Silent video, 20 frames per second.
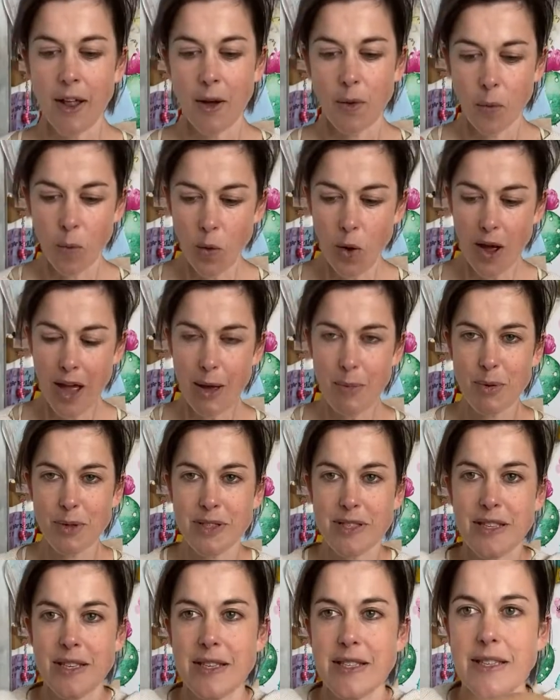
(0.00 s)
What happens
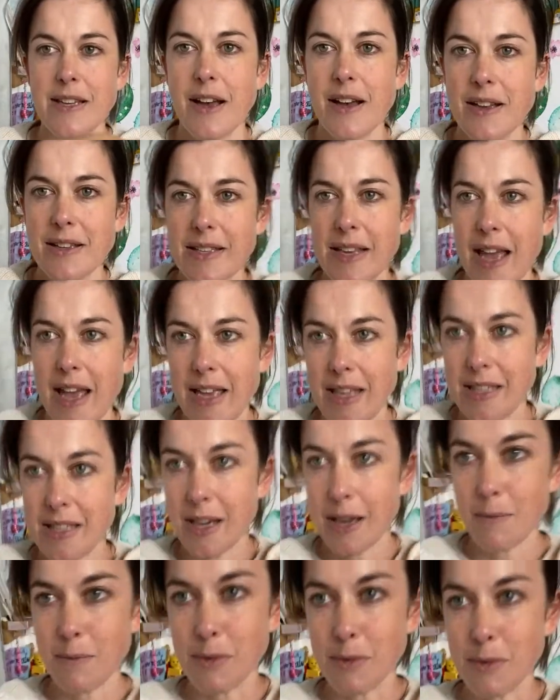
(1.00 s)
to stars 8
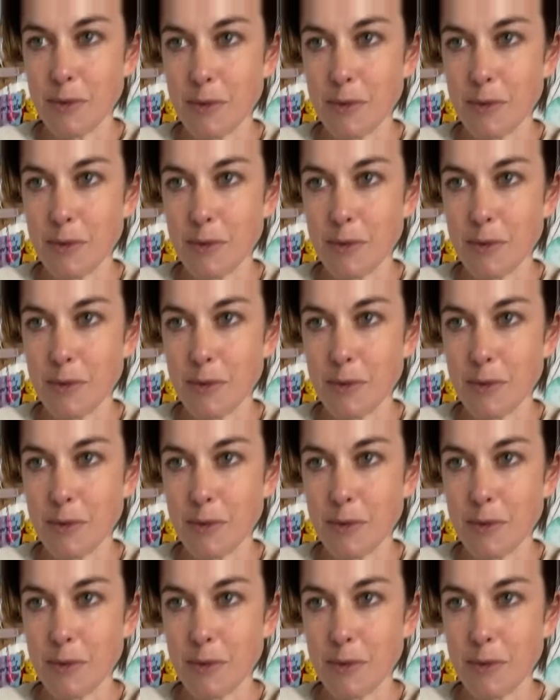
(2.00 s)
times